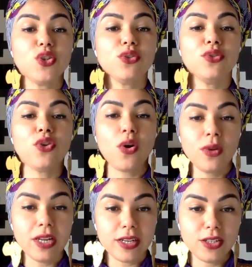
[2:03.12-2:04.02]
to
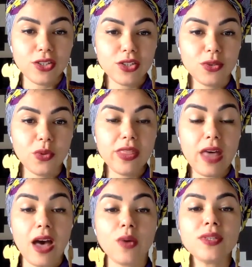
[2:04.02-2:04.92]
knowledge
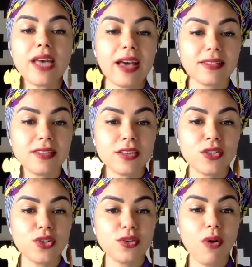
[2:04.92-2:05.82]
without access
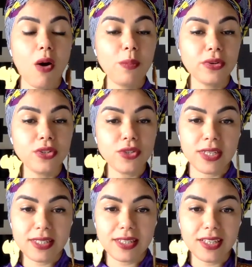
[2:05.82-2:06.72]
to
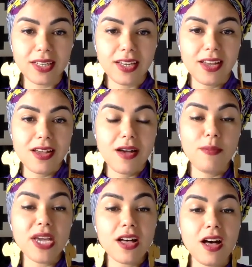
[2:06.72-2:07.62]
opportunity
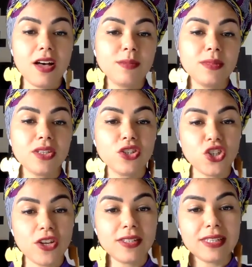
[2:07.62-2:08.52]
becomes
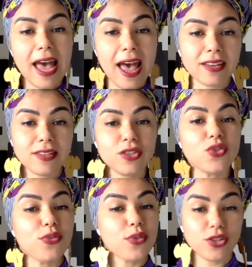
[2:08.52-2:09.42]
just access
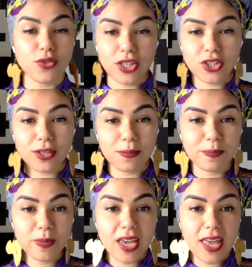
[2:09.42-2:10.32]
to frustration.
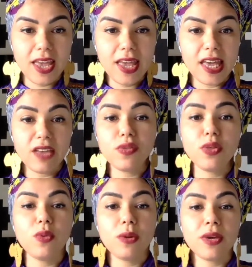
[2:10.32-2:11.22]
If the
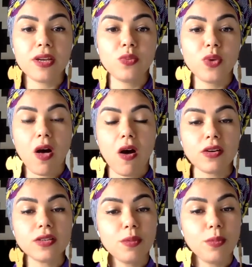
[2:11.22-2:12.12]
women we are
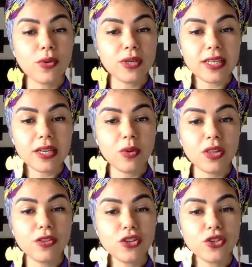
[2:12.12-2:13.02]
supporting with
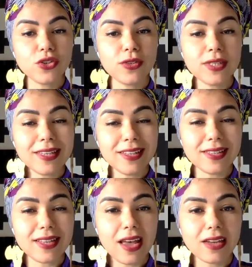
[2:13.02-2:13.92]
digital skill
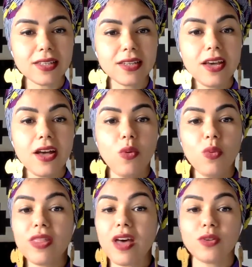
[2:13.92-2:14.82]
set,
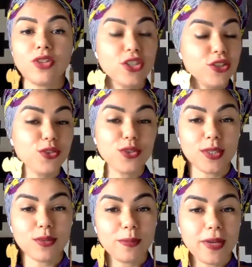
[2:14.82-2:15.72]
without digital
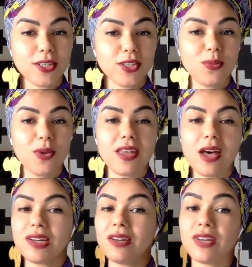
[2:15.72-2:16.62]
transformation,
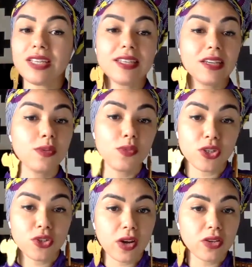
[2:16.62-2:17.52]
without investing in
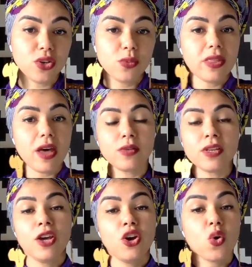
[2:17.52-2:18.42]
infrastructure, without
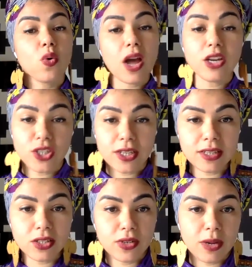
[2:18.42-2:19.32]
crashing
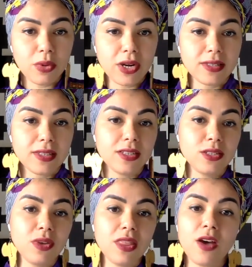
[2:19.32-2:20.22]
internet prices,
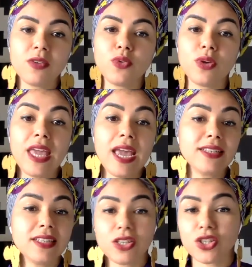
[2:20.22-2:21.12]
without
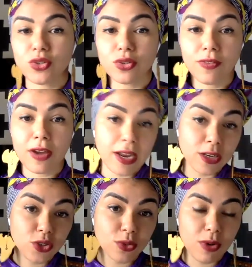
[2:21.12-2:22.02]
creating digital
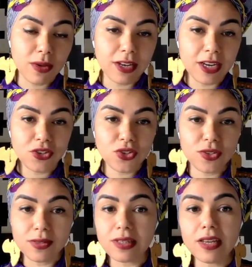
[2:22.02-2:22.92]
financial
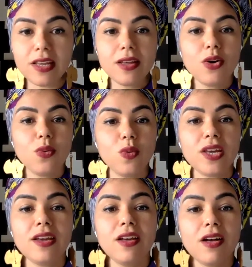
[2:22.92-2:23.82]
regulations,
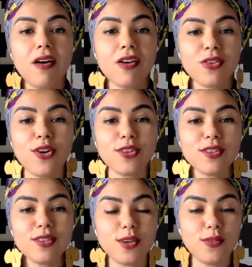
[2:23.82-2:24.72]
we are not
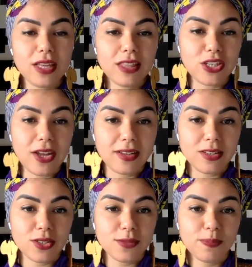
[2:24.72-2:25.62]
solving the
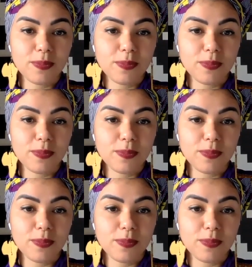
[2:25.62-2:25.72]
challenge.